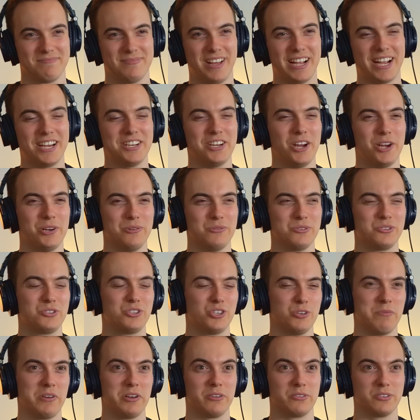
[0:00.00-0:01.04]
Like, I know he was
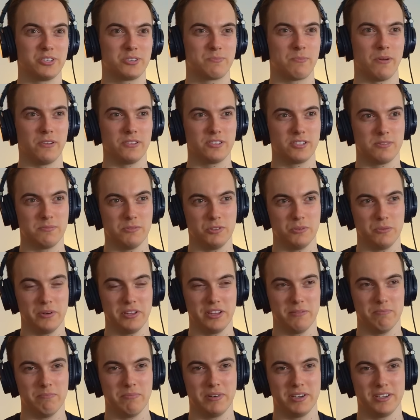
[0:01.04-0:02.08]
super irresponsible with
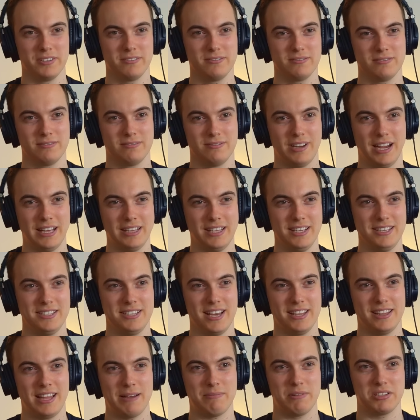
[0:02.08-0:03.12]
him, but at least he
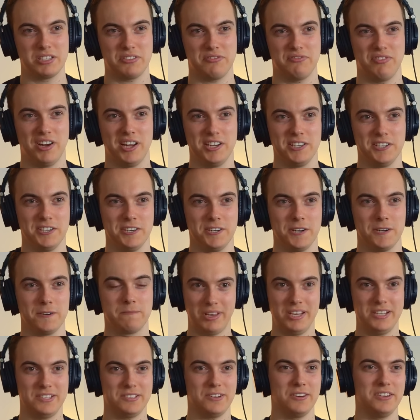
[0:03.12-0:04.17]
had that much fun, you know?
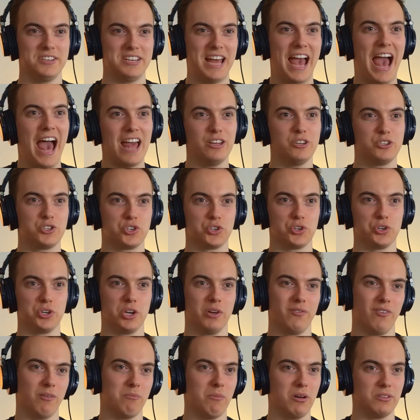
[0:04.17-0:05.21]
He's got an attitude
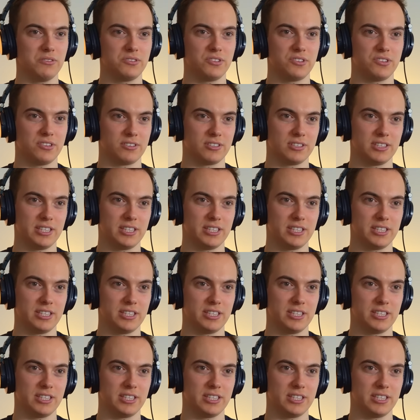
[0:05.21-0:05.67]
of a monster, at